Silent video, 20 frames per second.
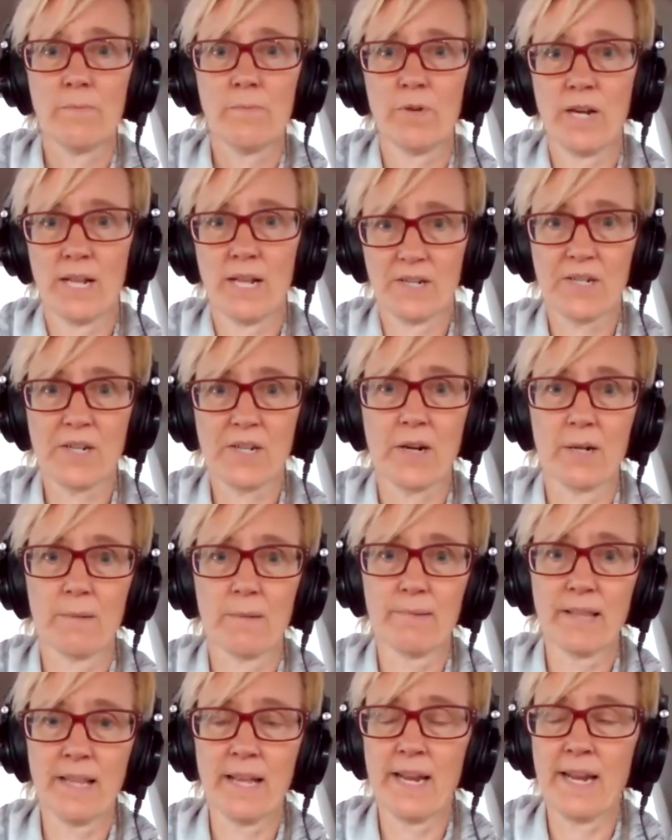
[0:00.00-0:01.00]
when I
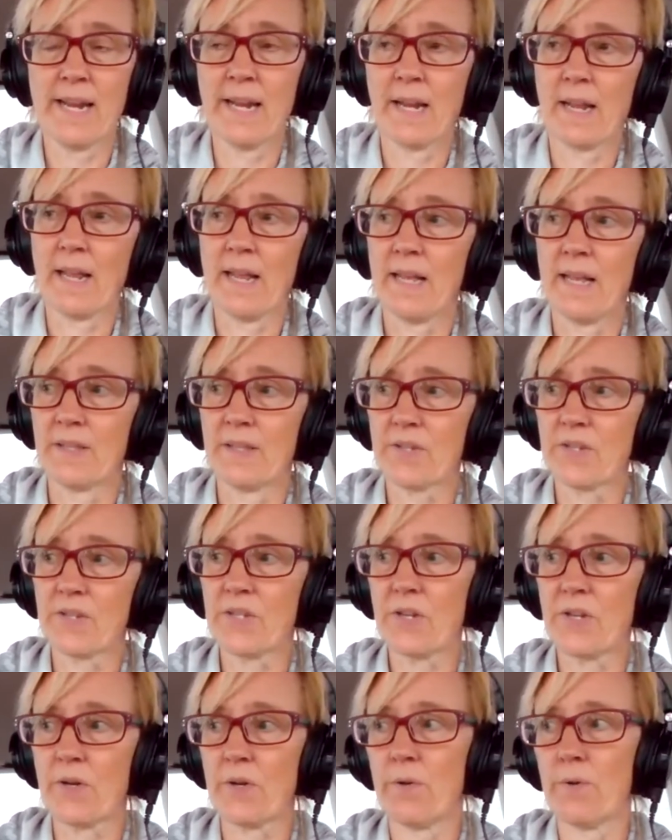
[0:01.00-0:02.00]
started playing. And
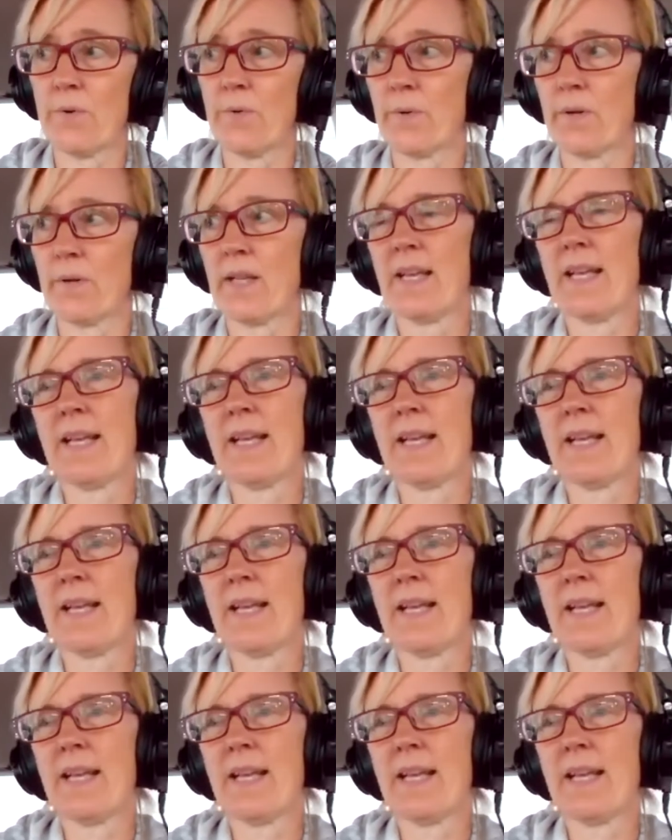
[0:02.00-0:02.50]
so